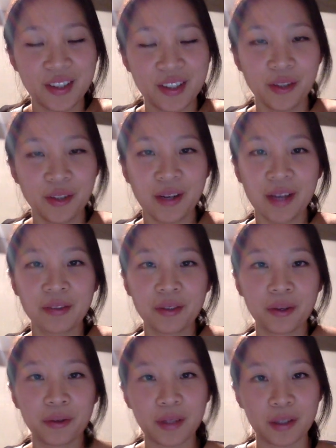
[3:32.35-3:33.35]
So I don't
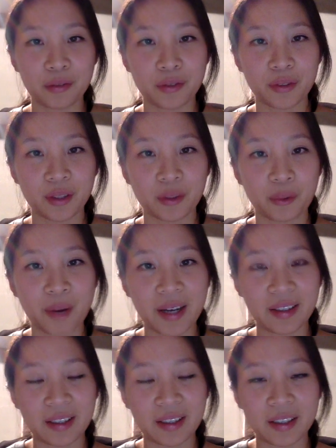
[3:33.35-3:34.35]
know if you can
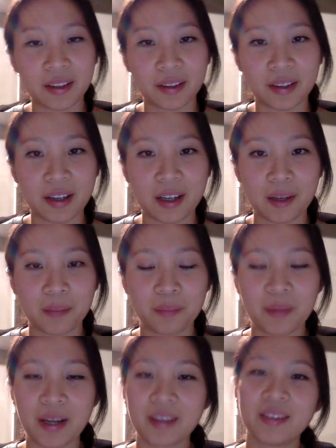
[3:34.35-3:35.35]
quite hear,
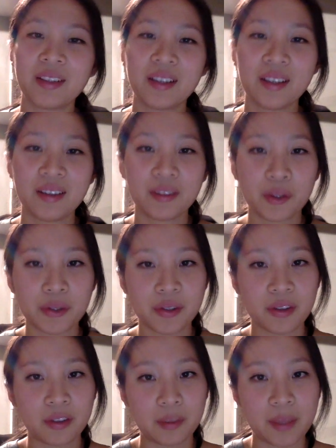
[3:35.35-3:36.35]
but those are
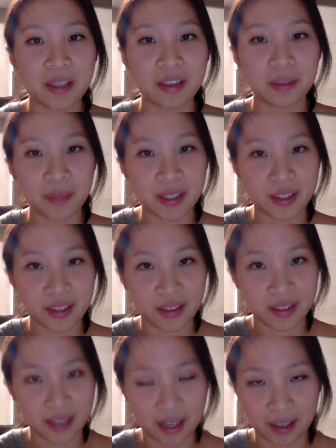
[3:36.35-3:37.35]
the repeated pitches,
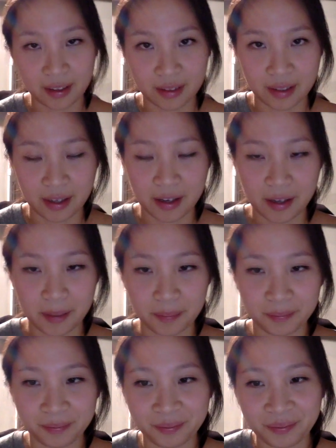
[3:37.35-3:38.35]
and
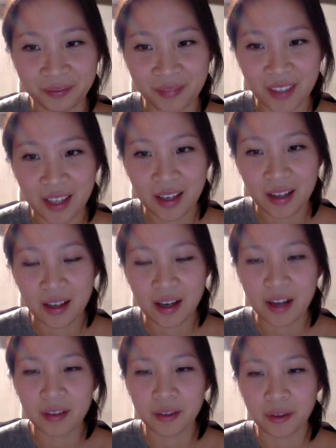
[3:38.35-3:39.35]

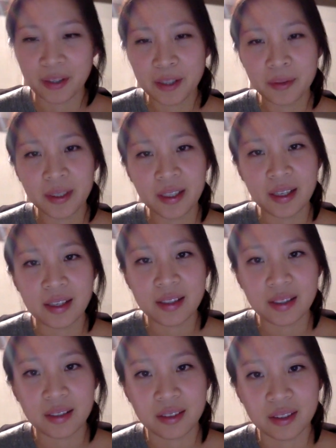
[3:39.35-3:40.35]
I don't know, it's really
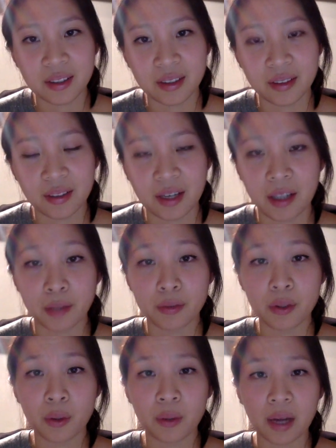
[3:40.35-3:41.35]
easy to kind of
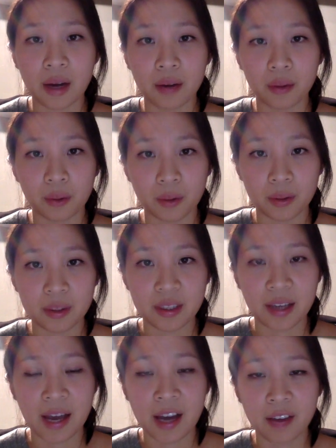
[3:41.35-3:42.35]
zone out or to
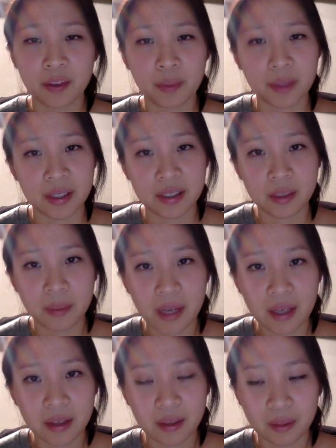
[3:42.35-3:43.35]
half
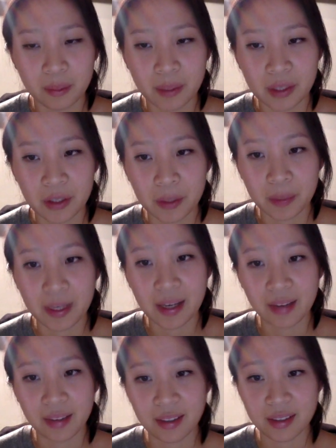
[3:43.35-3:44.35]
participate when you're playing
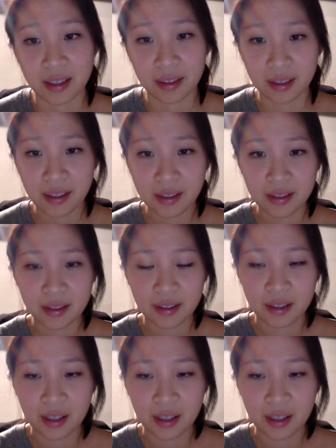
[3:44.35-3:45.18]
things like this.